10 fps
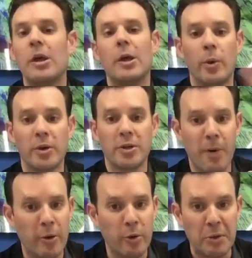we respond
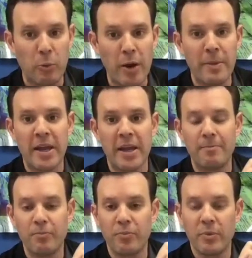within 1 minute,
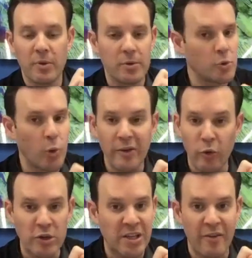
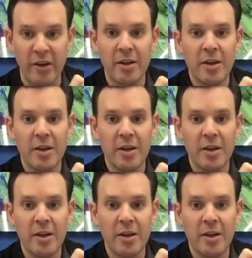24/7.